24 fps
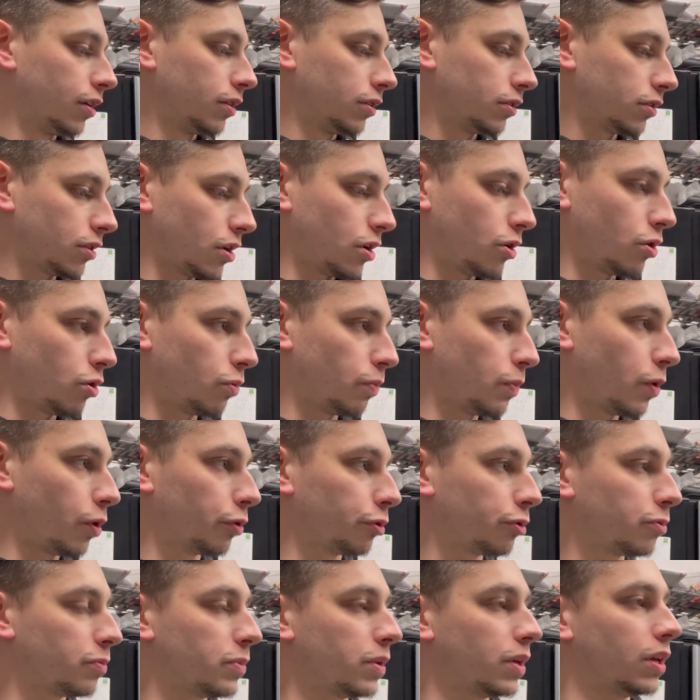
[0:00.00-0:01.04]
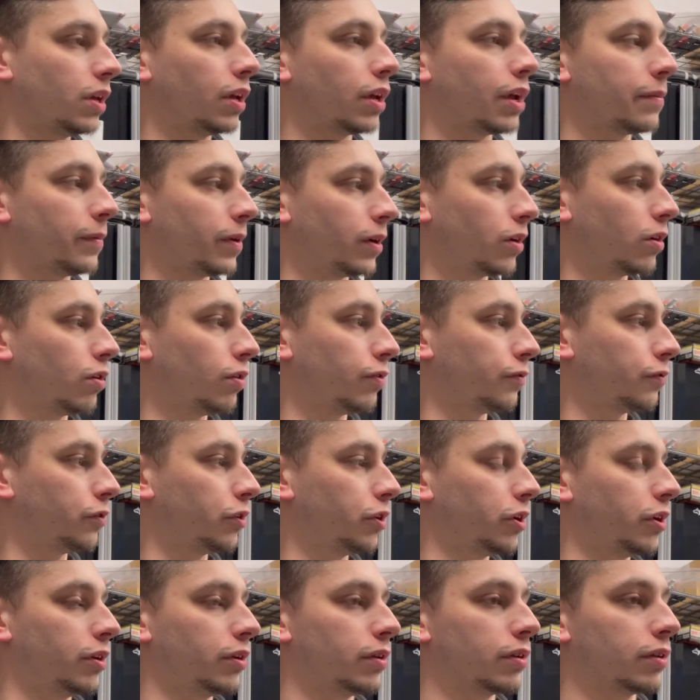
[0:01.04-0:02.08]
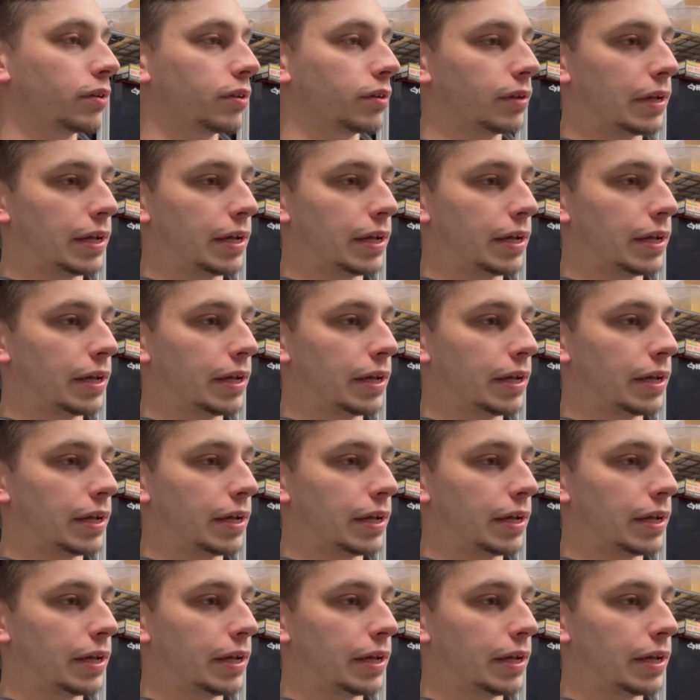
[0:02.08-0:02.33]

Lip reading: So both me and my girlfriend